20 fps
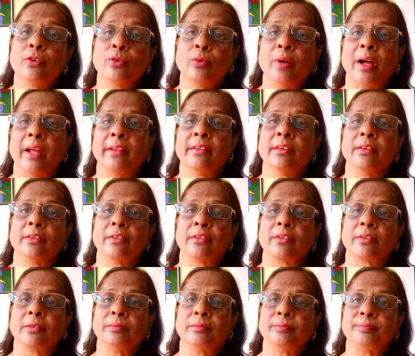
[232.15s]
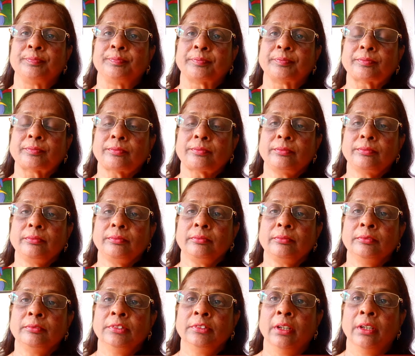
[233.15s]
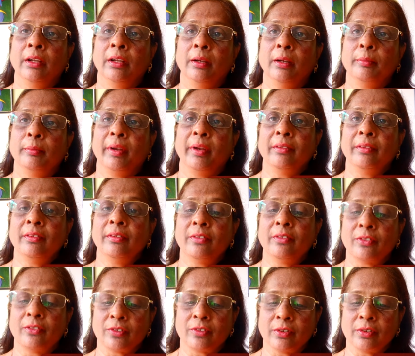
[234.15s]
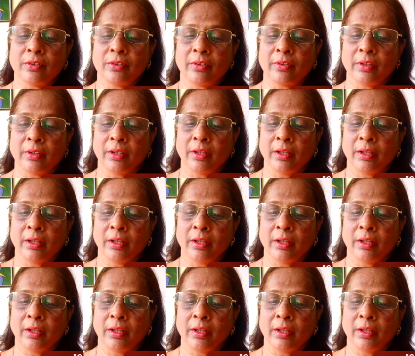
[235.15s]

to others. Brothers and sisters,